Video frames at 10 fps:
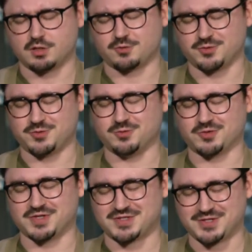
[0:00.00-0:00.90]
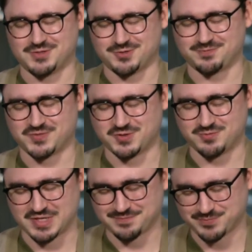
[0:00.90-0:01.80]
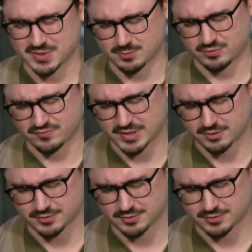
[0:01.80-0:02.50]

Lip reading: Lord, you will continue to be our provider.